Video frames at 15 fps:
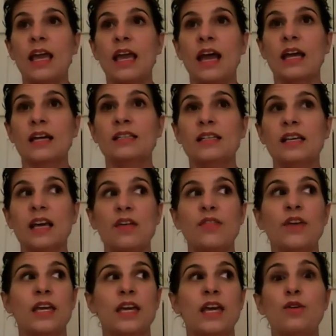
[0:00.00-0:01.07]
And
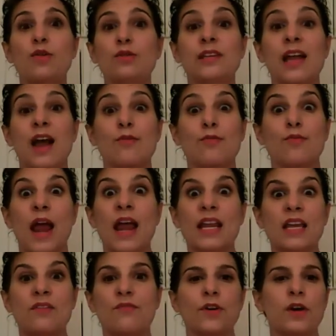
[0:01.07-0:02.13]
the kid who's not
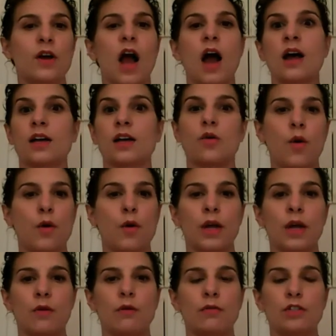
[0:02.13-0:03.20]
ready for a quote
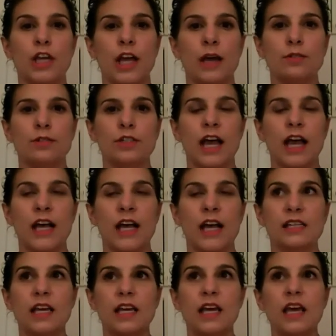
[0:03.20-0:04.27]
unquote chapter test,
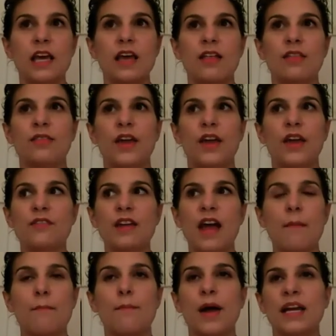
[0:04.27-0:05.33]
they're
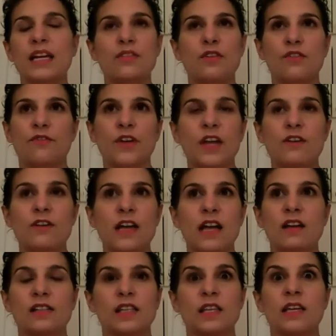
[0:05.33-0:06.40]
not biting their
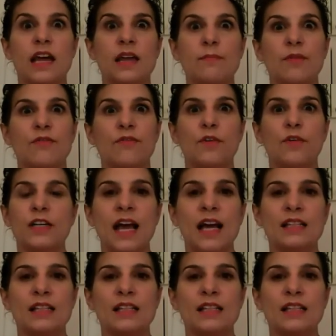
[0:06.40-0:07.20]
fingernails the night before a